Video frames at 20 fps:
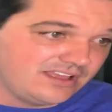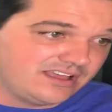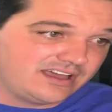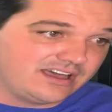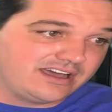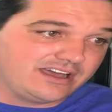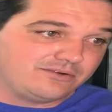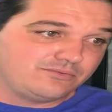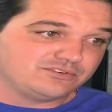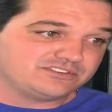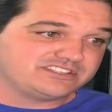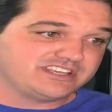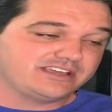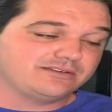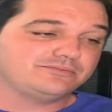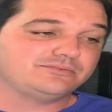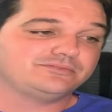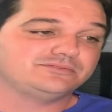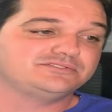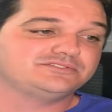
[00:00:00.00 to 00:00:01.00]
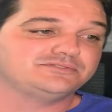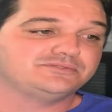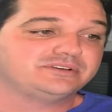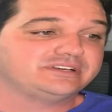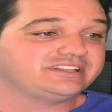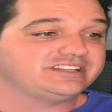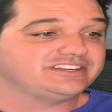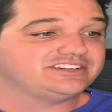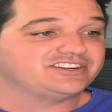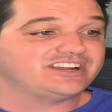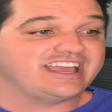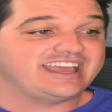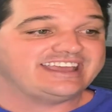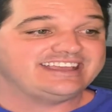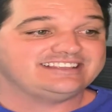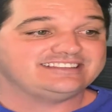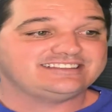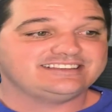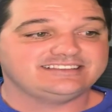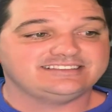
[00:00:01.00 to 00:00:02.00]
I was able to clear
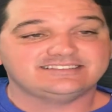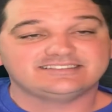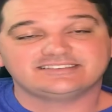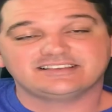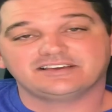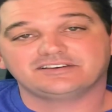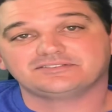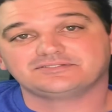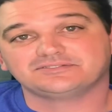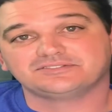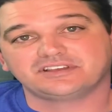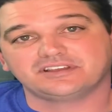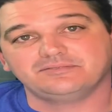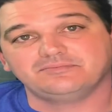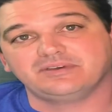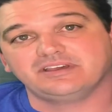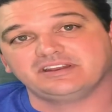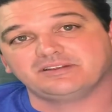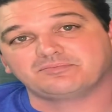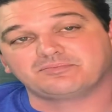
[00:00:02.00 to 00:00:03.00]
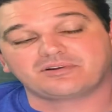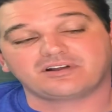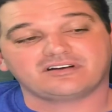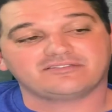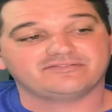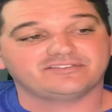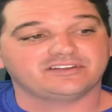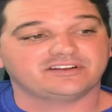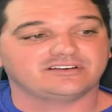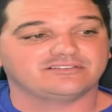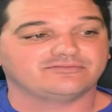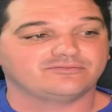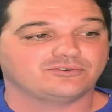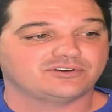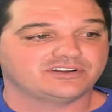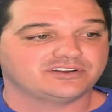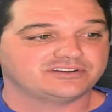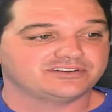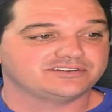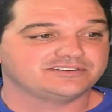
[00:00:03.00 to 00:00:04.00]
18 sales and made a profit of
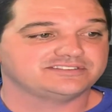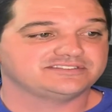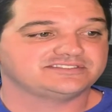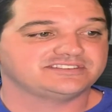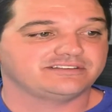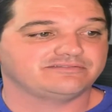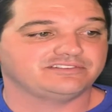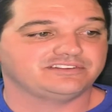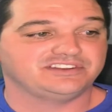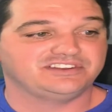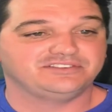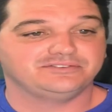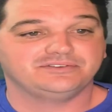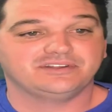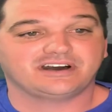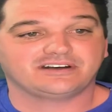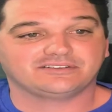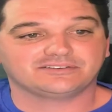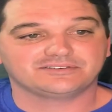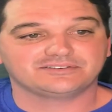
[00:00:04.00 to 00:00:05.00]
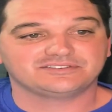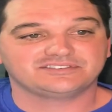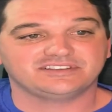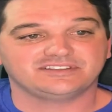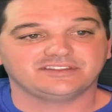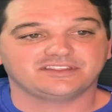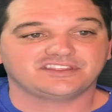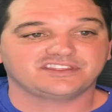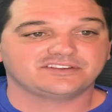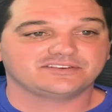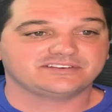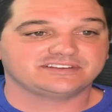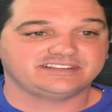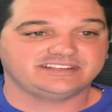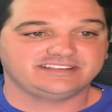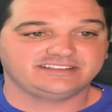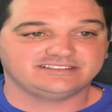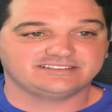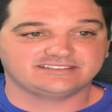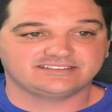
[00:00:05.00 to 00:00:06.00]

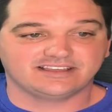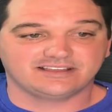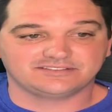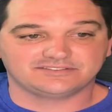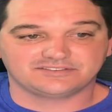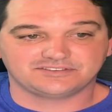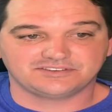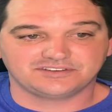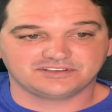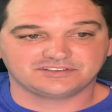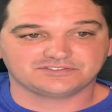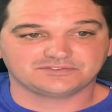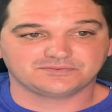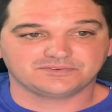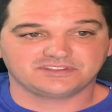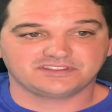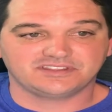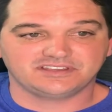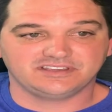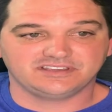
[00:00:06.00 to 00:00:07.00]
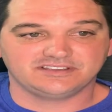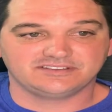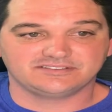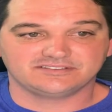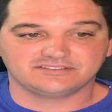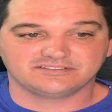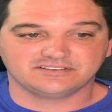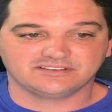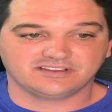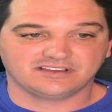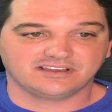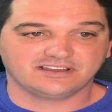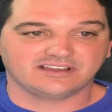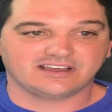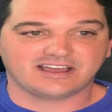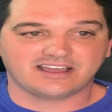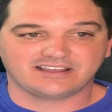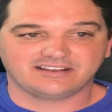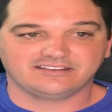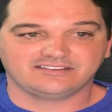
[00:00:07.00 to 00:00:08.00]
$172.13 just with these.
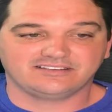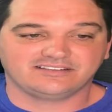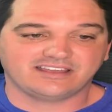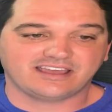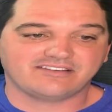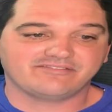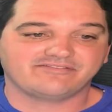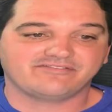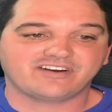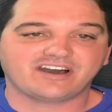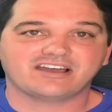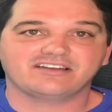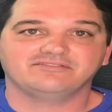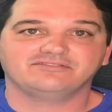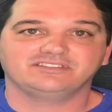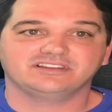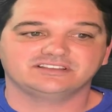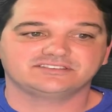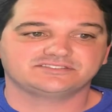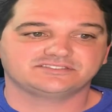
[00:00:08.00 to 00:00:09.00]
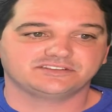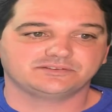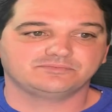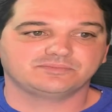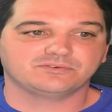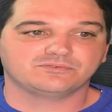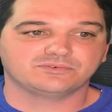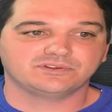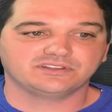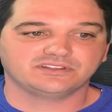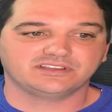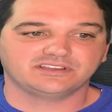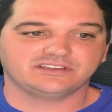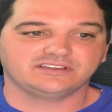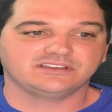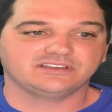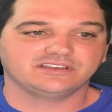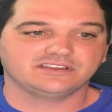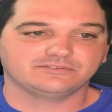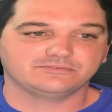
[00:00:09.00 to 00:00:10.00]
I have 5 listed, but really
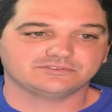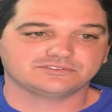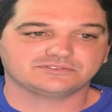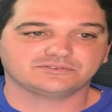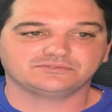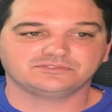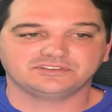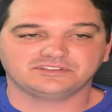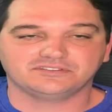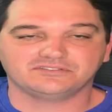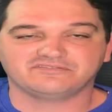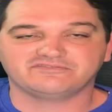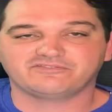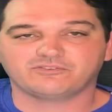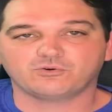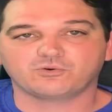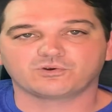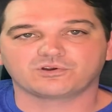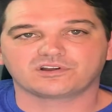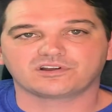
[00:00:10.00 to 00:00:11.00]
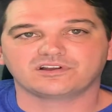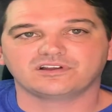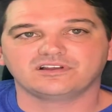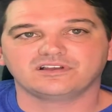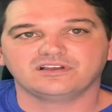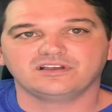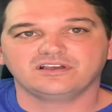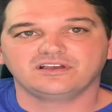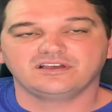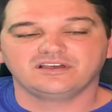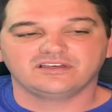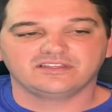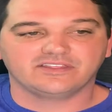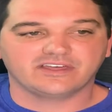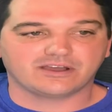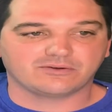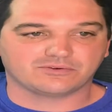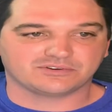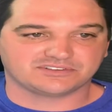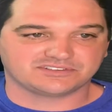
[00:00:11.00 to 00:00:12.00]
it was only the 4
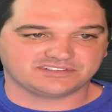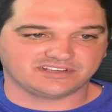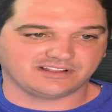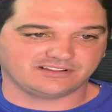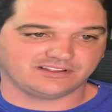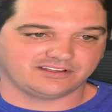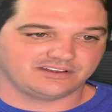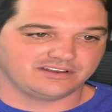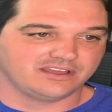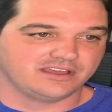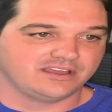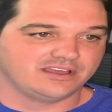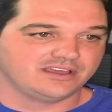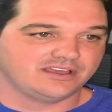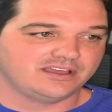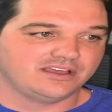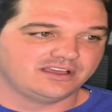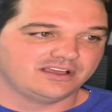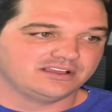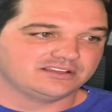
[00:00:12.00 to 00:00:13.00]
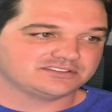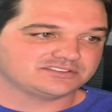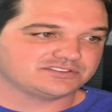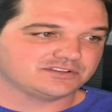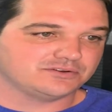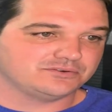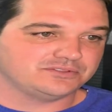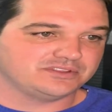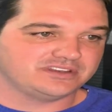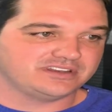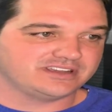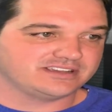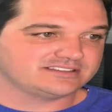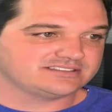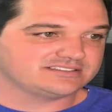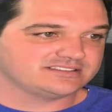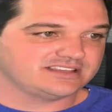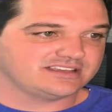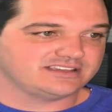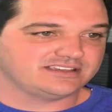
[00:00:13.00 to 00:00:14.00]
that were selling. So the
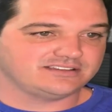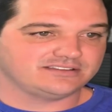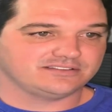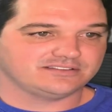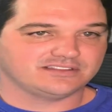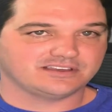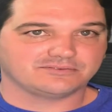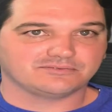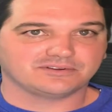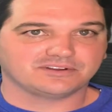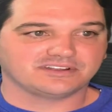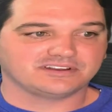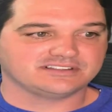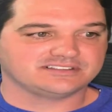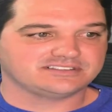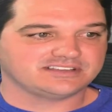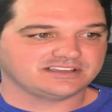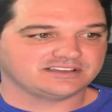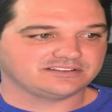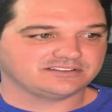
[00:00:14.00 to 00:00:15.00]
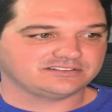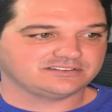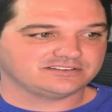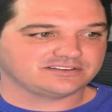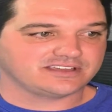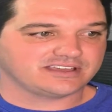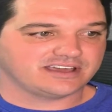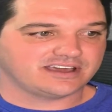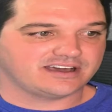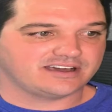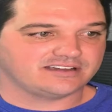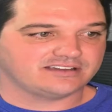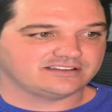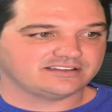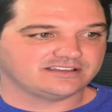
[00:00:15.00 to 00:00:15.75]
next thing that we're going to take a look at